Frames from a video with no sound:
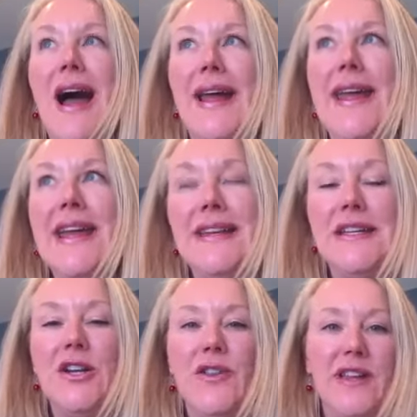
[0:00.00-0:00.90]
I can't,
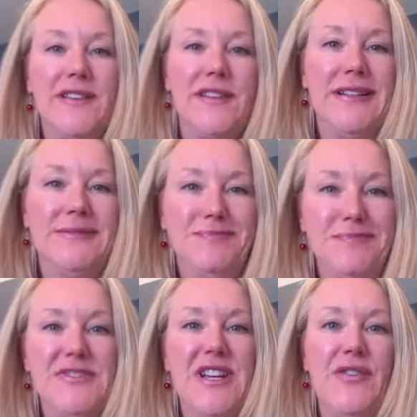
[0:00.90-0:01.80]
that's
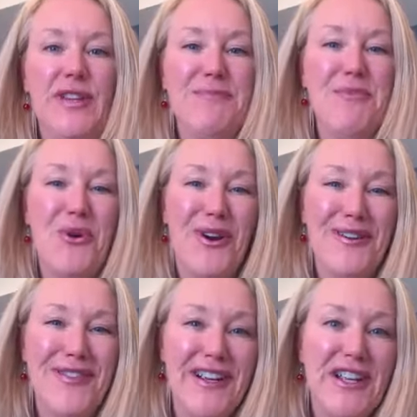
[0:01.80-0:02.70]
definitely more
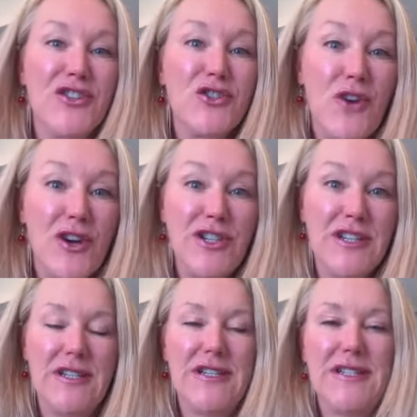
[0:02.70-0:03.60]
of a
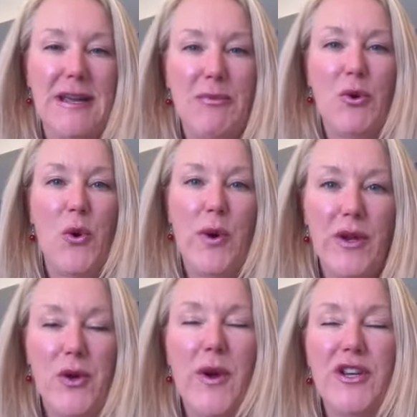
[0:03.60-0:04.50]
construction type
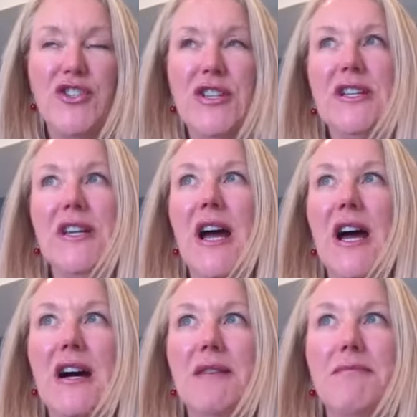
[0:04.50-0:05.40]
question.
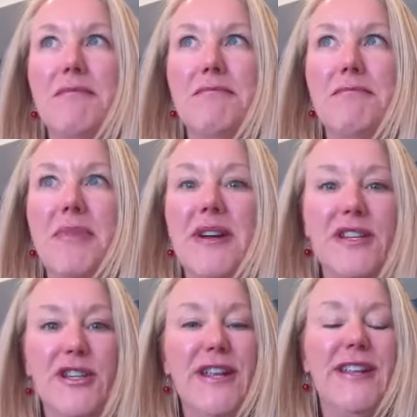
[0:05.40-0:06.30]
But
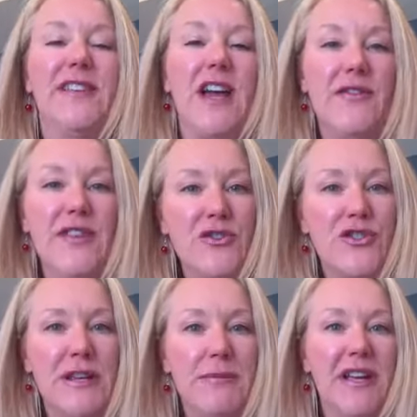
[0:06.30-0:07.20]
it's kind of
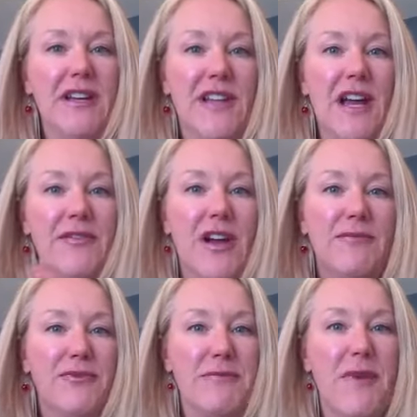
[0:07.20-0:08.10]
interesting because I've
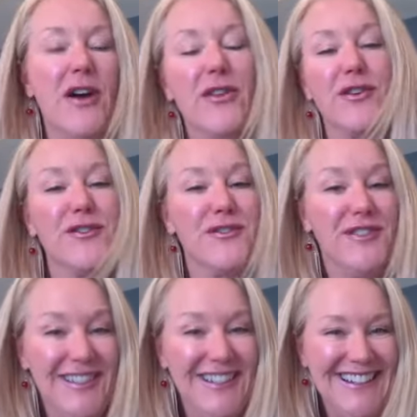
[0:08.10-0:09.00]
come from other
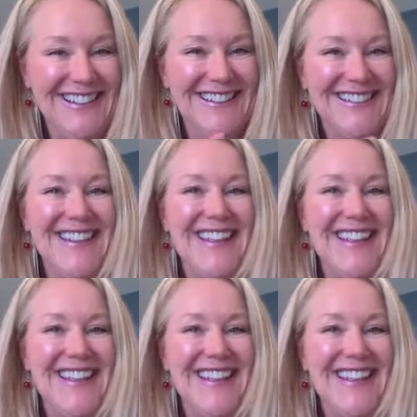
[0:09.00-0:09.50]
cities